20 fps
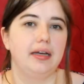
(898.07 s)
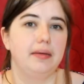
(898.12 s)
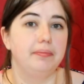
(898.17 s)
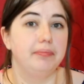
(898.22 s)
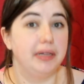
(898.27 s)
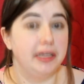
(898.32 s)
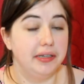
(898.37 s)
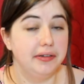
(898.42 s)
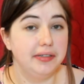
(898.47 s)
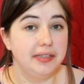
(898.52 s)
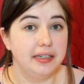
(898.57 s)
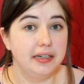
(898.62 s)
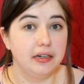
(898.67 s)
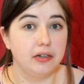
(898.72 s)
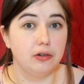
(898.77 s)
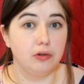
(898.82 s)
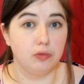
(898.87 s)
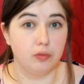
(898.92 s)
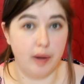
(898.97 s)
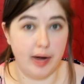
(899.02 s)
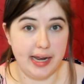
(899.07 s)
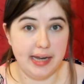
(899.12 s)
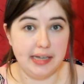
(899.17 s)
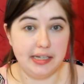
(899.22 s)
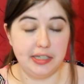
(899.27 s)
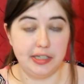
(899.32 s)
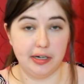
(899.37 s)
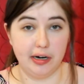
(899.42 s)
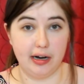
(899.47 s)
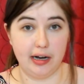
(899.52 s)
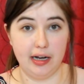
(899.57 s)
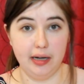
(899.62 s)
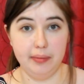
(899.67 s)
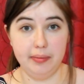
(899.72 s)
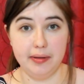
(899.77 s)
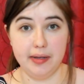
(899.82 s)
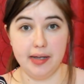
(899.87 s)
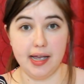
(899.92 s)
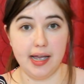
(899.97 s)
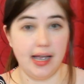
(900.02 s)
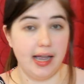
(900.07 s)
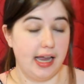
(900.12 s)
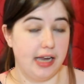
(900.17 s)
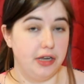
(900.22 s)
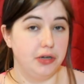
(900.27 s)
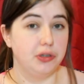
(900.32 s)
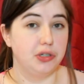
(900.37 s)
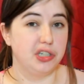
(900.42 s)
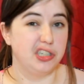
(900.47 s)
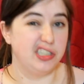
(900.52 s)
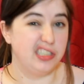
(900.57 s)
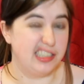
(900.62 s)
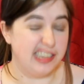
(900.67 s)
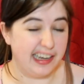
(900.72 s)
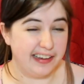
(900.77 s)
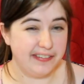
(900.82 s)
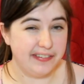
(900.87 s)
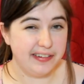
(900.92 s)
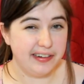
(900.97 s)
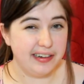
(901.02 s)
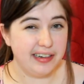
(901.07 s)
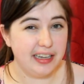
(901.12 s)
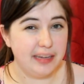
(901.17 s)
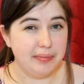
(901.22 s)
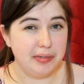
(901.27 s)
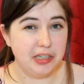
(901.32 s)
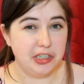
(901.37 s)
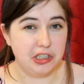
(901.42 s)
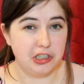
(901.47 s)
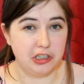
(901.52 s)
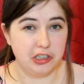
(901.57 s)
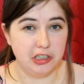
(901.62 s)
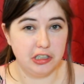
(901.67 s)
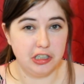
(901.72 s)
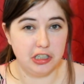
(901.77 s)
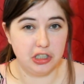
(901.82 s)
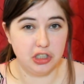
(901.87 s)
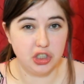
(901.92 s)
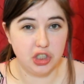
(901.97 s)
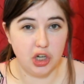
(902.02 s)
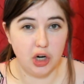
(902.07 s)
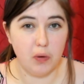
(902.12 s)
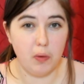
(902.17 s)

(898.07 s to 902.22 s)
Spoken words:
But you did a great job And you should definitely be sure to show